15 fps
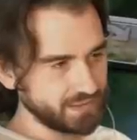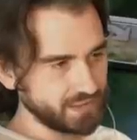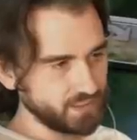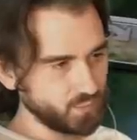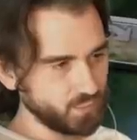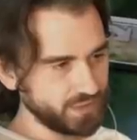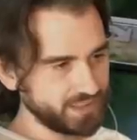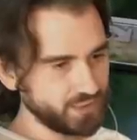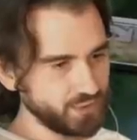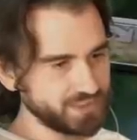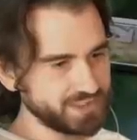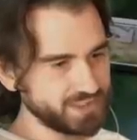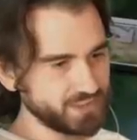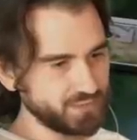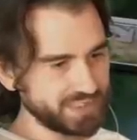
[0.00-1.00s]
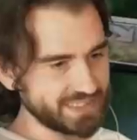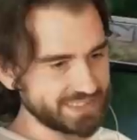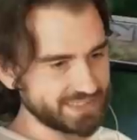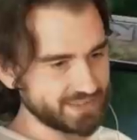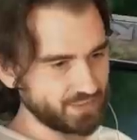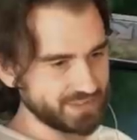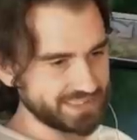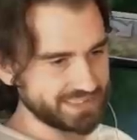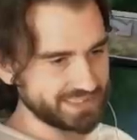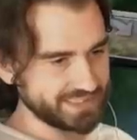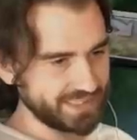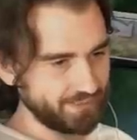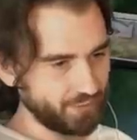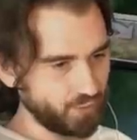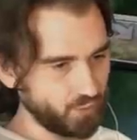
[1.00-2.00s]
We could do this on
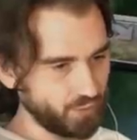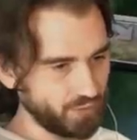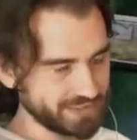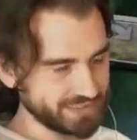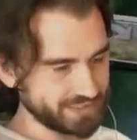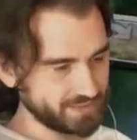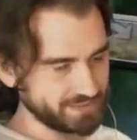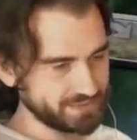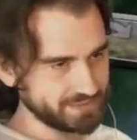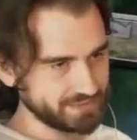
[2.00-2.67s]
zero also.